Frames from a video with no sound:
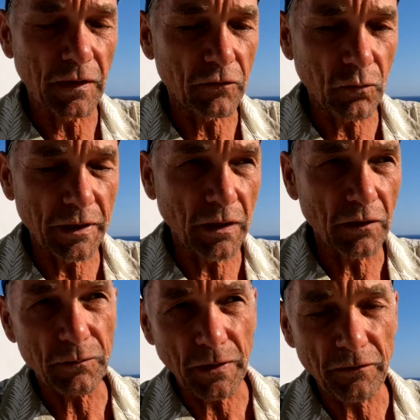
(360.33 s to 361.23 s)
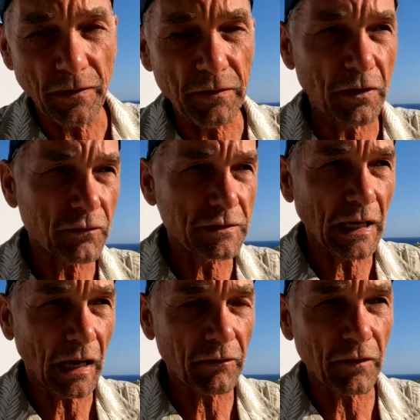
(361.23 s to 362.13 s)
It's $20 plus $5 for
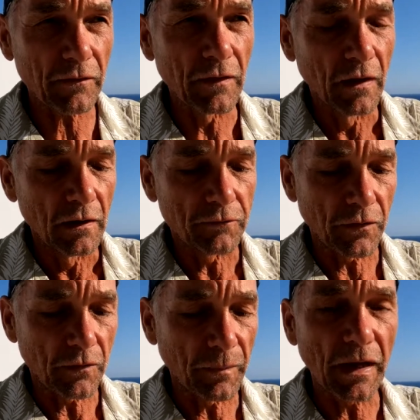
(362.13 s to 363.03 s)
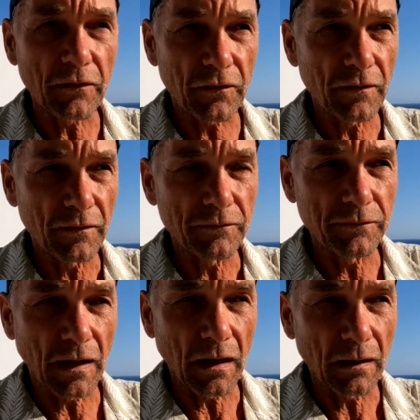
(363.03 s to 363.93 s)
taxes for their base
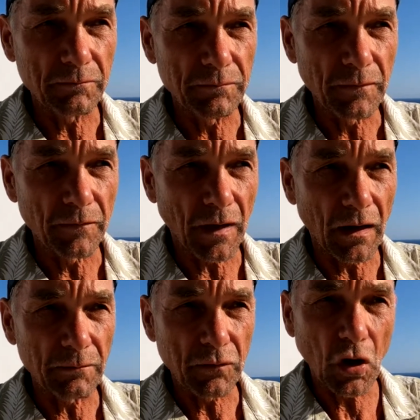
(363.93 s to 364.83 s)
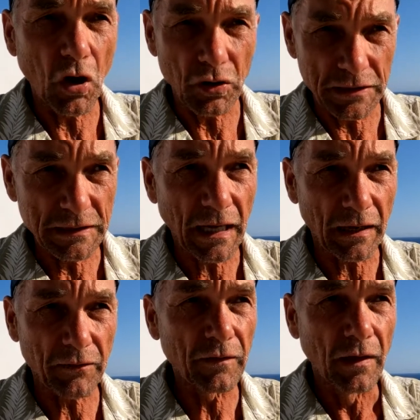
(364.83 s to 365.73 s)
call and
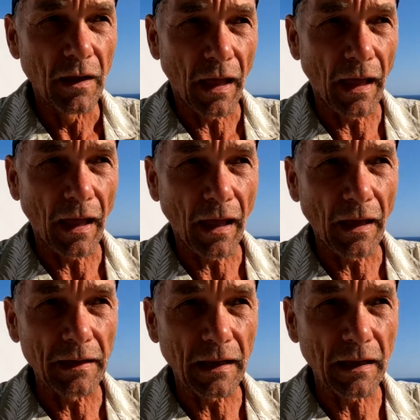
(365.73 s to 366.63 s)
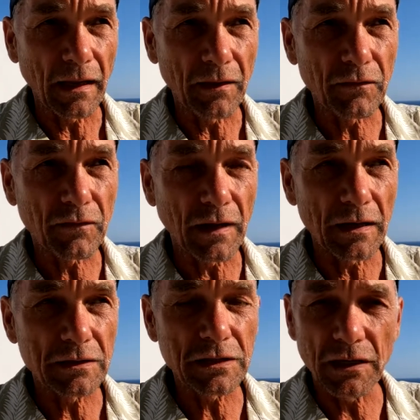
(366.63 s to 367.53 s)
text, and it's
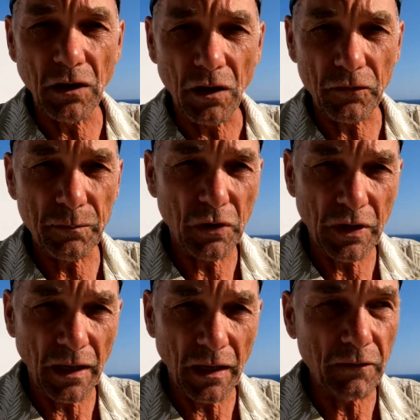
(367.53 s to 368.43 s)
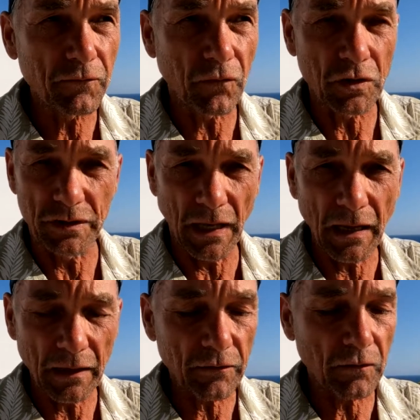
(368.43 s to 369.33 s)
$10 per gig for
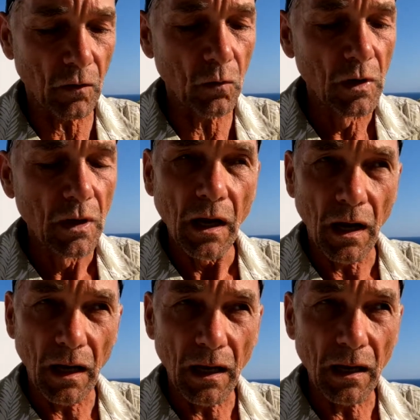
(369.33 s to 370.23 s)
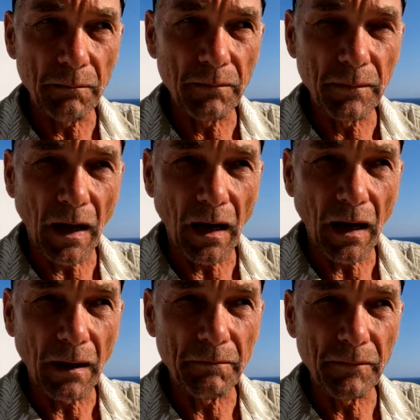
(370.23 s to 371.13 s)
data. So
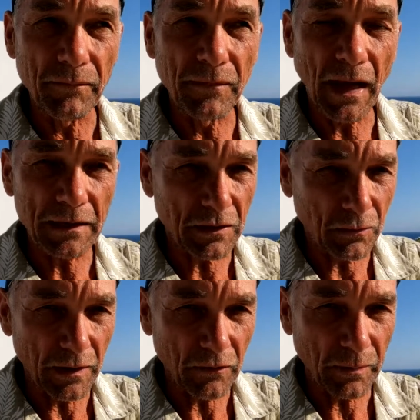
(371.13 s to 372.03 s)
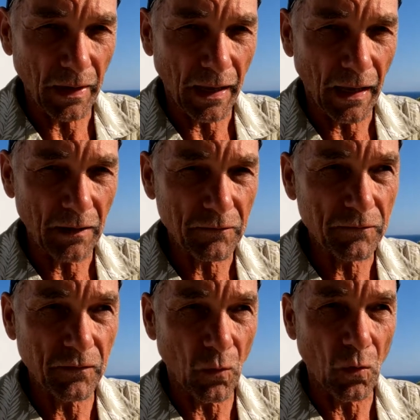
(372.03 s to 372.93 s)
not the greatest plan
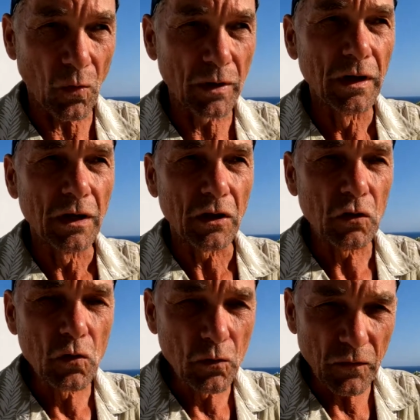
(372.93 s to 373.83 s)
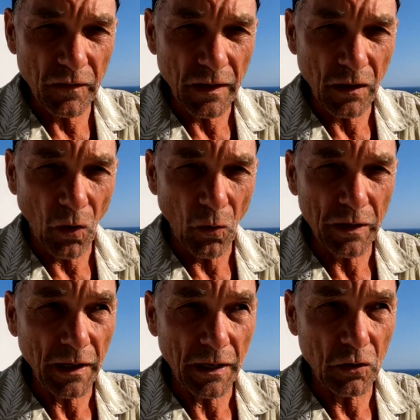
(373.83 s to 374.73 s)
for using
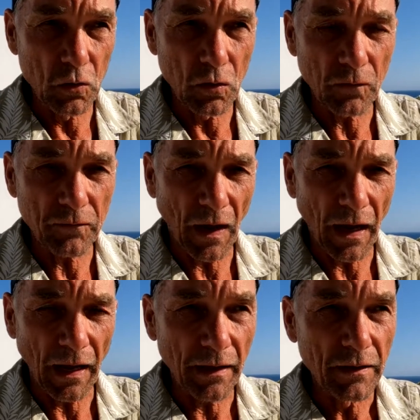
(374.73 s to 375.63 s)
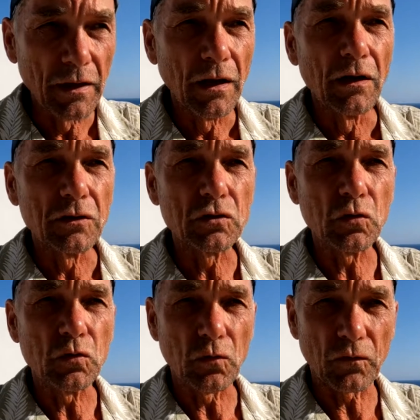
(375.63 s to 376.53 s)
only a Google Fi
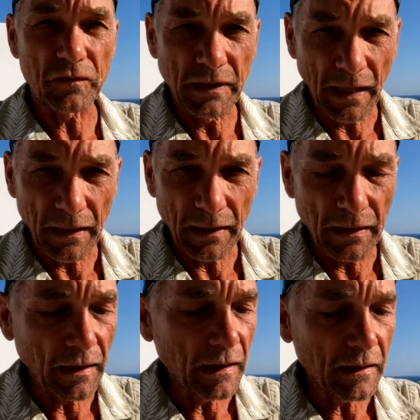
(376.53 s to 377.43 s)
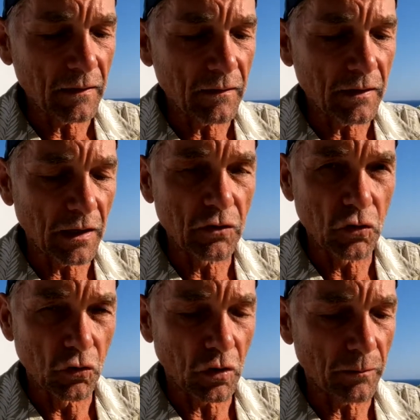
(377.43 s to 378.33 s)
to use data in
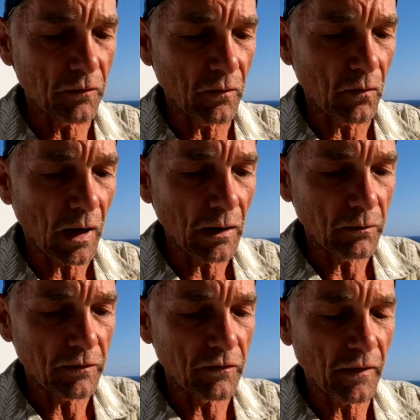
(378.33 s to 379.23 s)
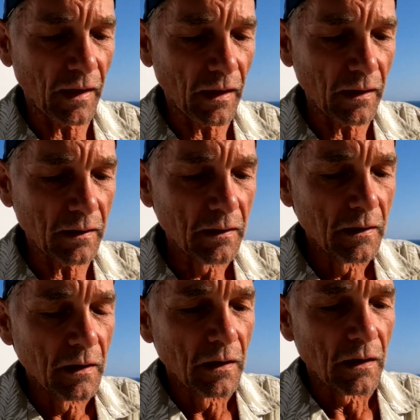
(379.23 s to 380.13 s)
Europe. So I would say
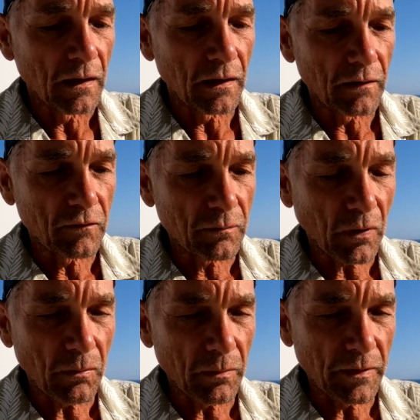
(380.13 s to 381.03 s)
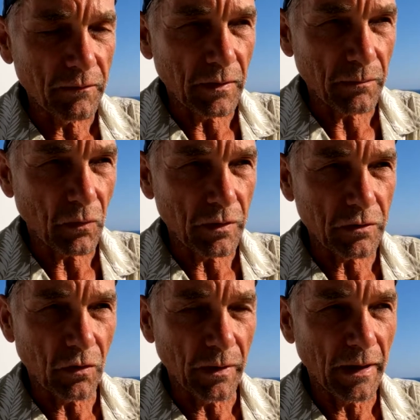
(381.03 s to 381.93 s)
it's probably very important
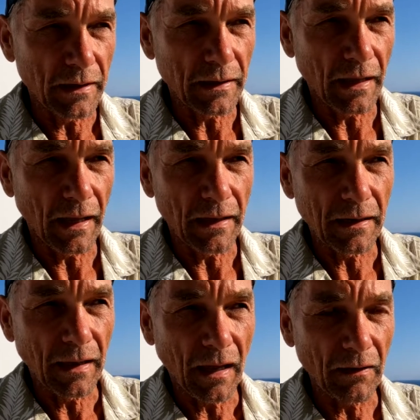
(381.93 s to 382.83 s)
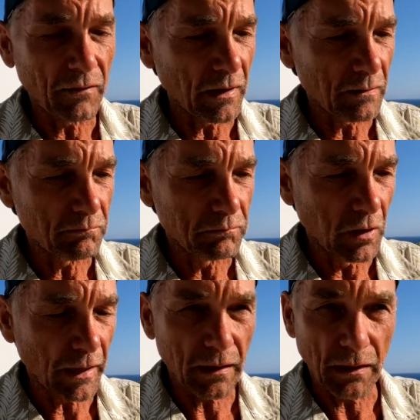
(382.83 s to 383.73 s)
to go ahead and have a
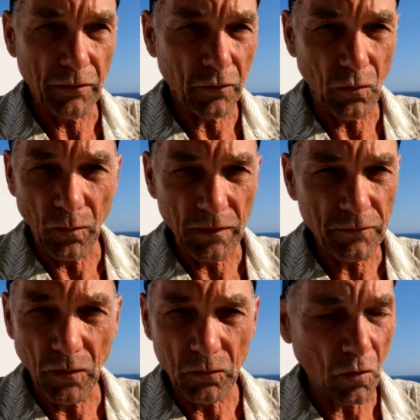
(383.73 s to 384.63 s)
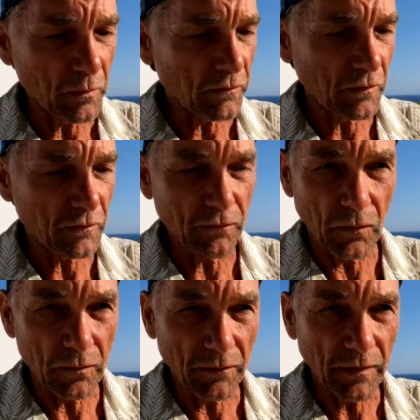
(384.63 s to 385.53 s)
throwaway phone almost. This
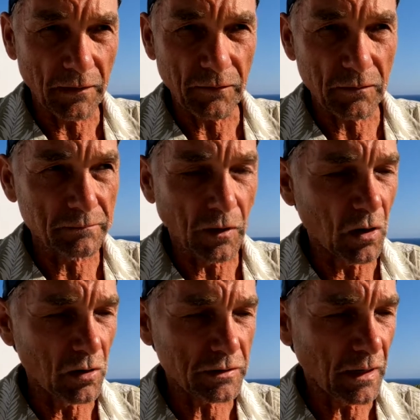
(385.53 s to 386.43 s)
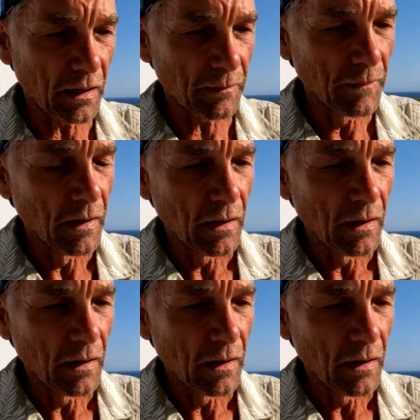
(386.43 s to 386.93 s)
phone I've had for a long time.